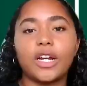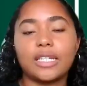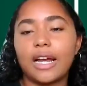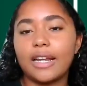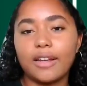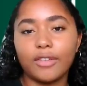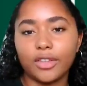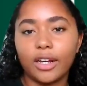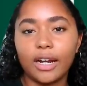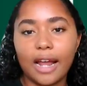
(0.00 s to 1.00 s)
to Grace, I never
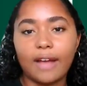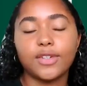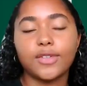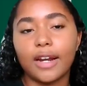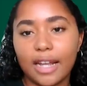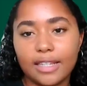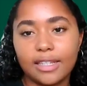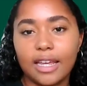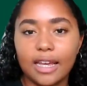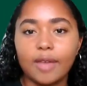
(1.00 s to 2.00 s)
thought I'd have to write an
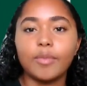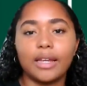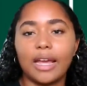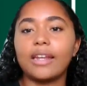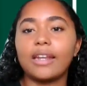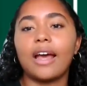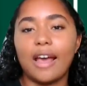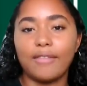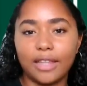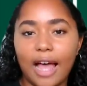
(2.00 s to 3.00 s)
essay again, but again, I
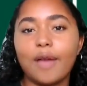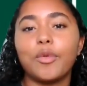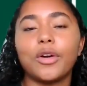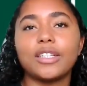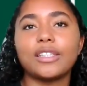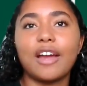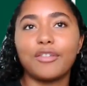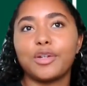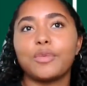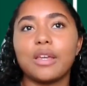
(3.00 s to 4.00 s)
have a lab where it's
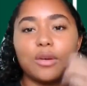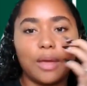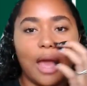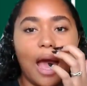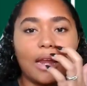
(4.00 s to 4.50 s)
every week we